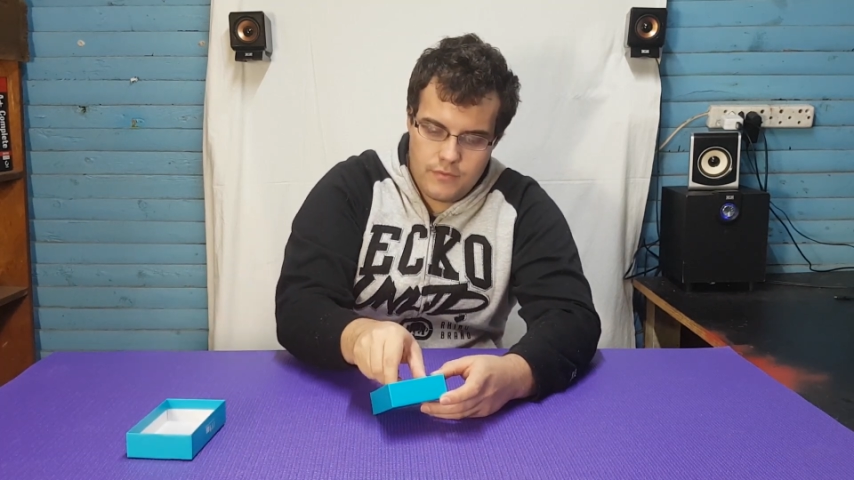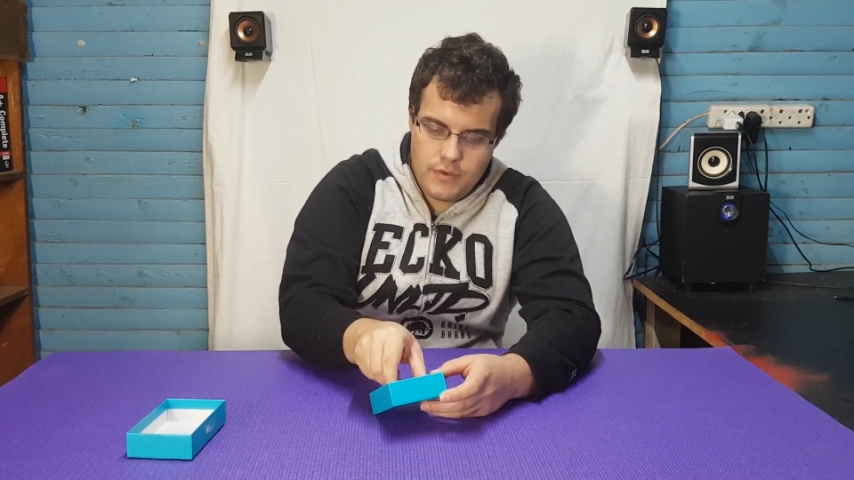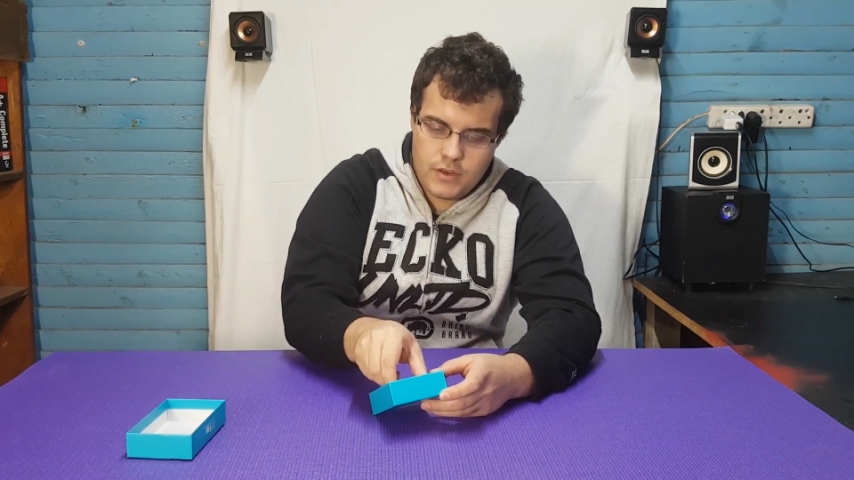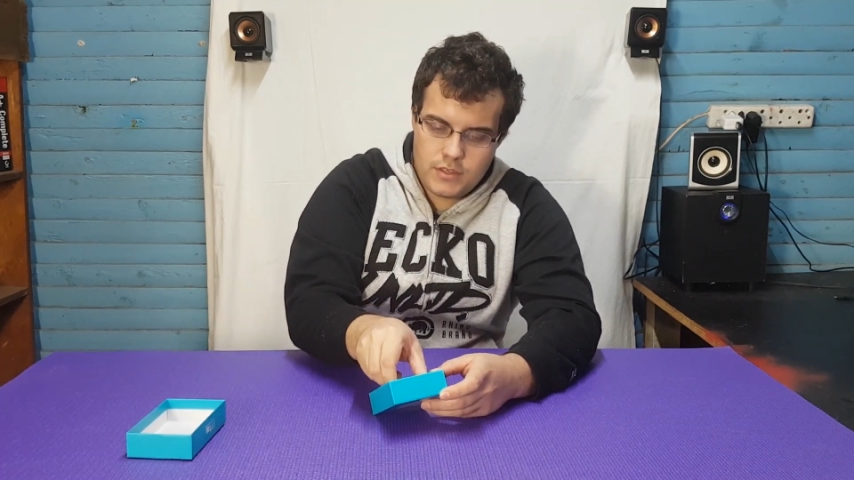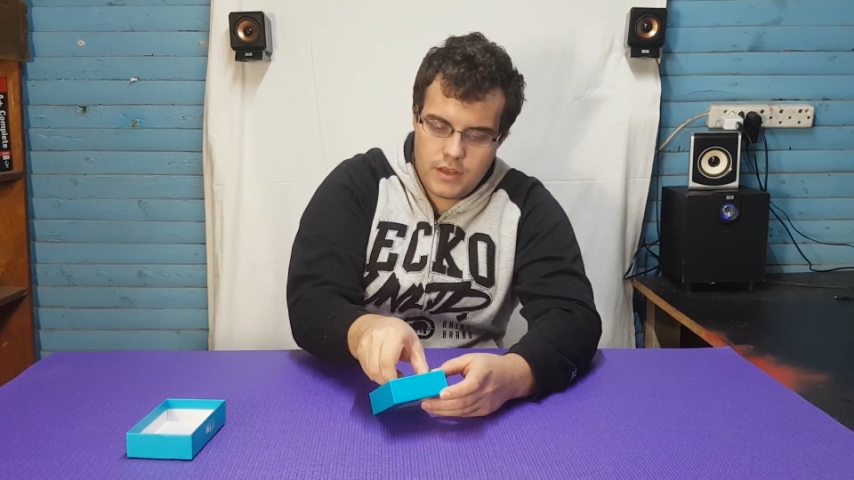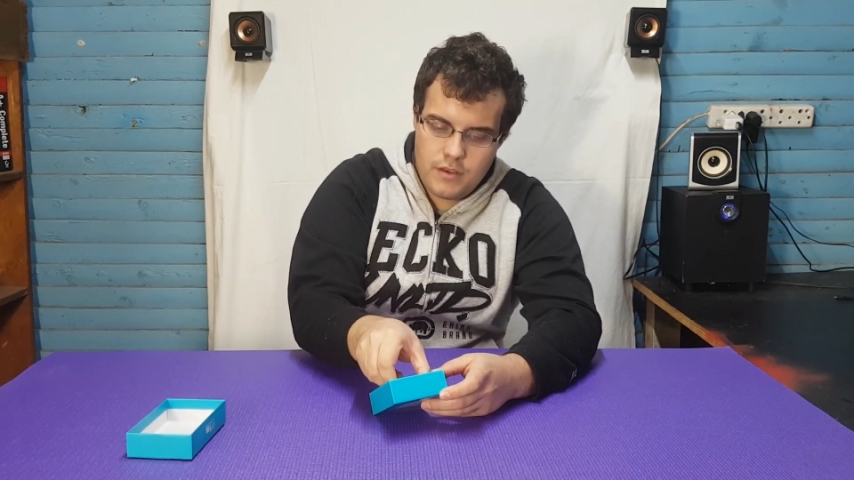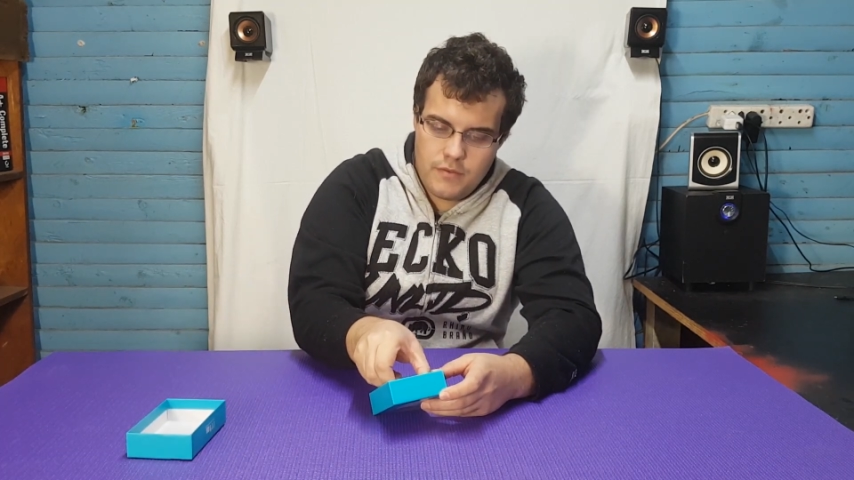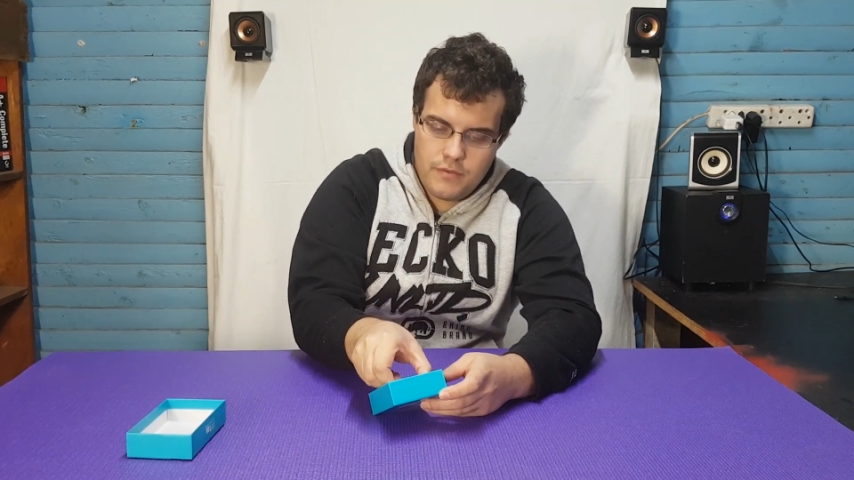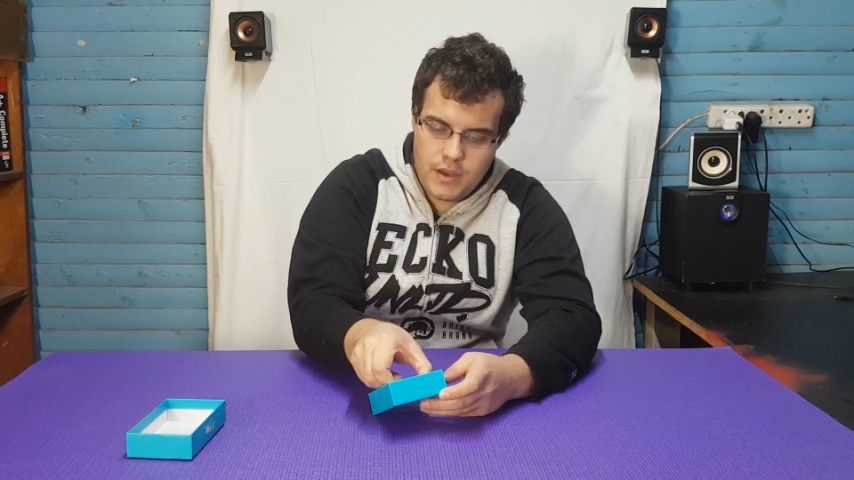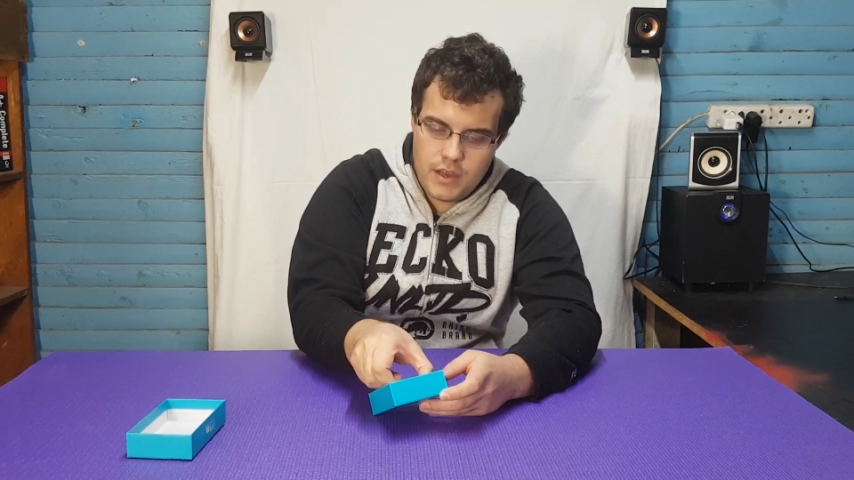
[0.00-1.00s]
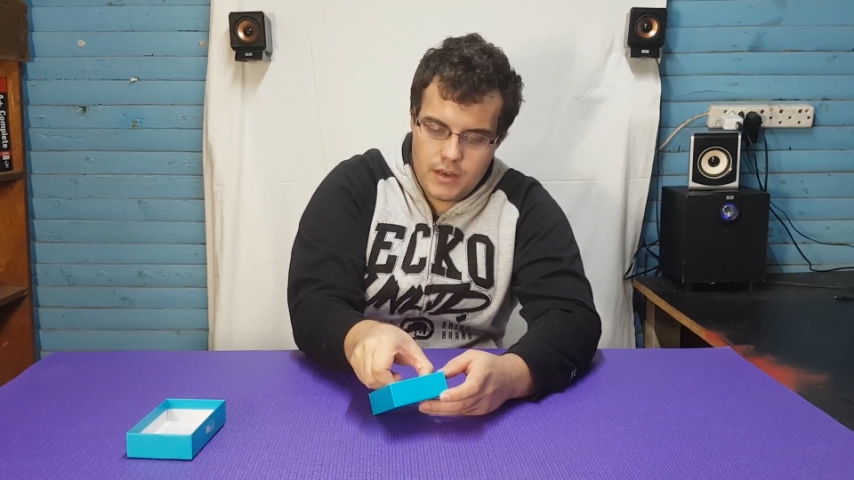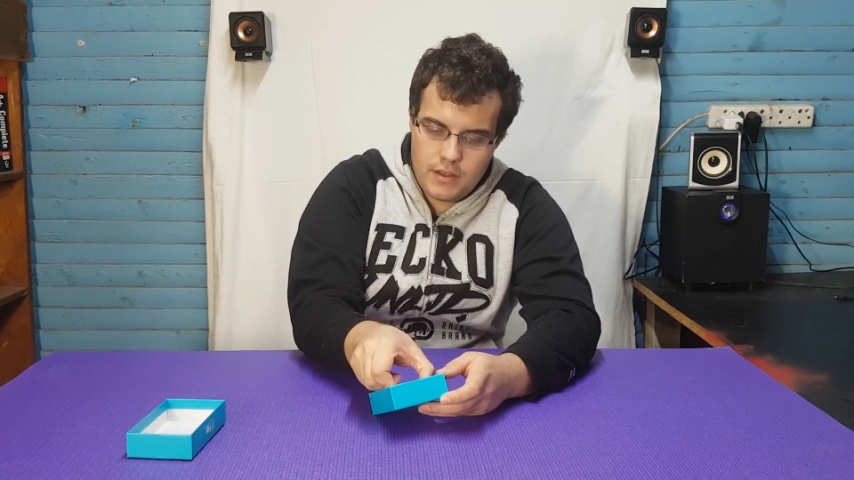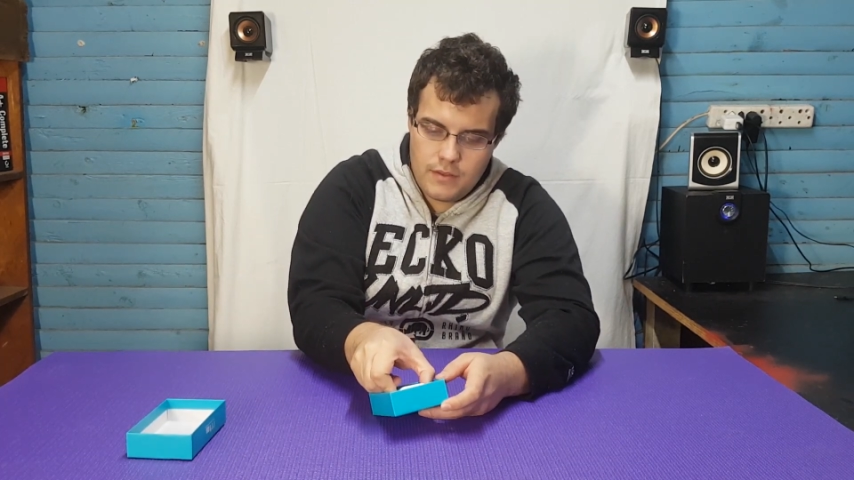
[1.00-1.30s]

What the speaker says: first thing you find